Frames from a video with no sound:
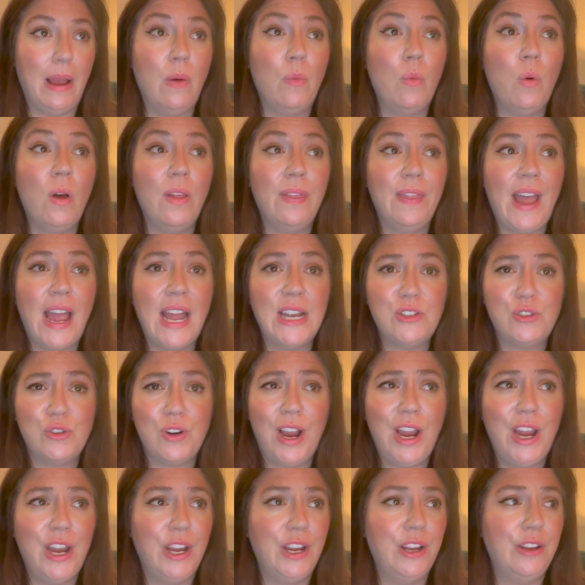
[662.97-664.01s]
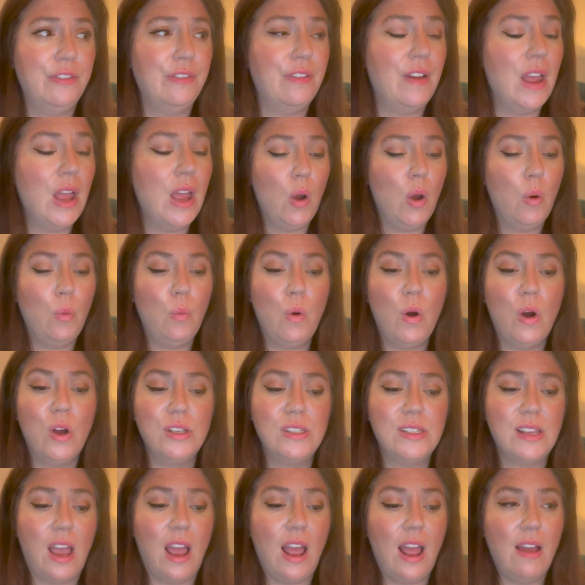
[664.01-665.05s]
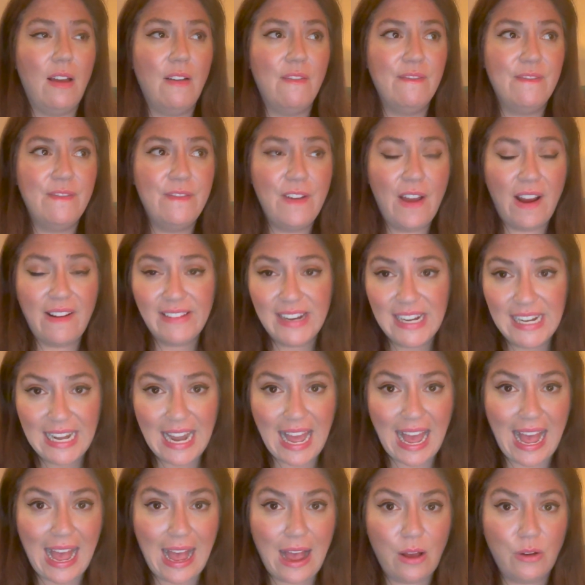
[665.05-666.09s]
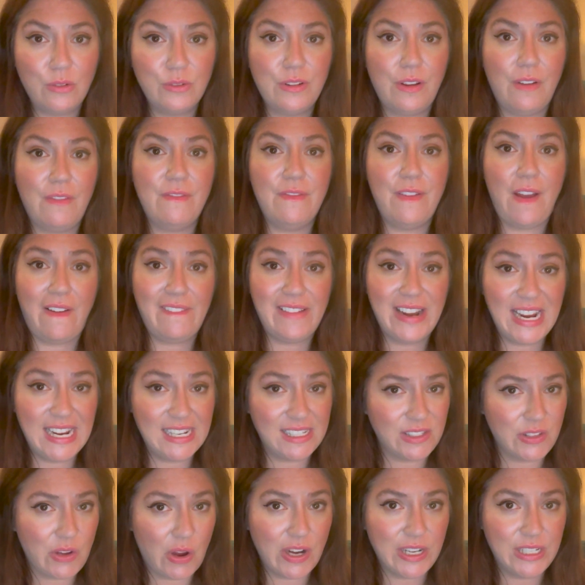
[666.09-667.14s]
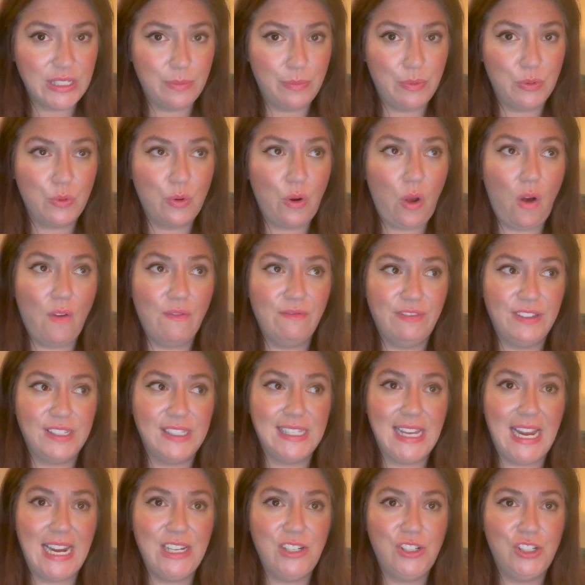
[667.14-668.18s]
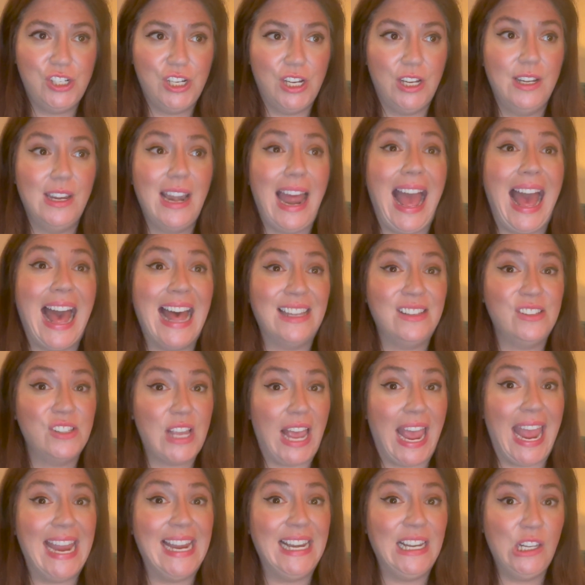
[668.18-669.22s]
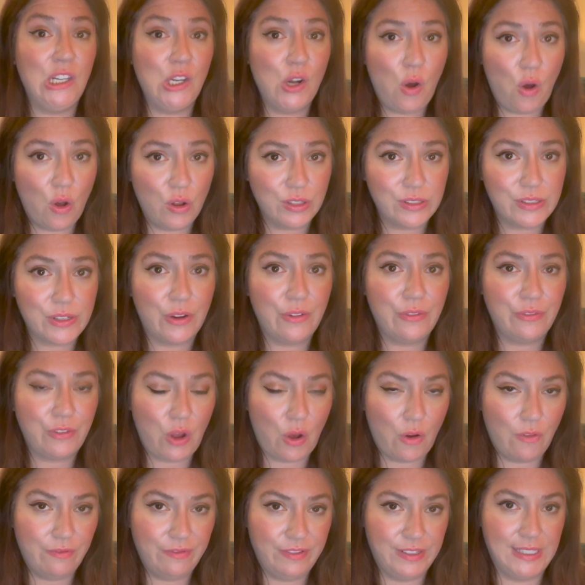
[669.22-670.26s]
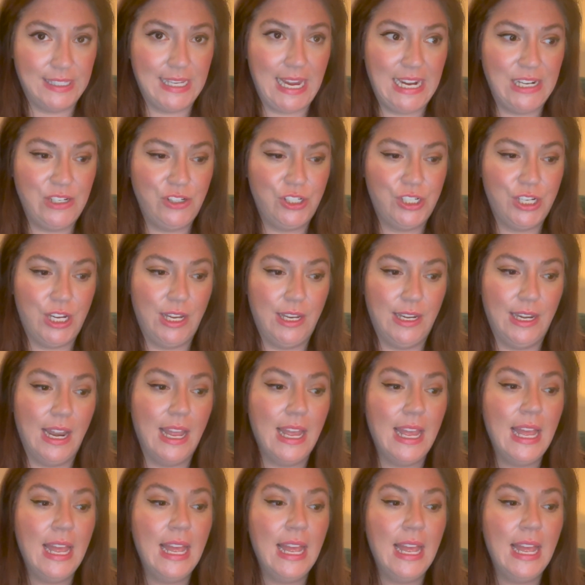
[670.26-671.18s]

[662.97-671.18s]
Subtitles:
And what that drove was very loud, very excitable conversation, and a lot of conversation.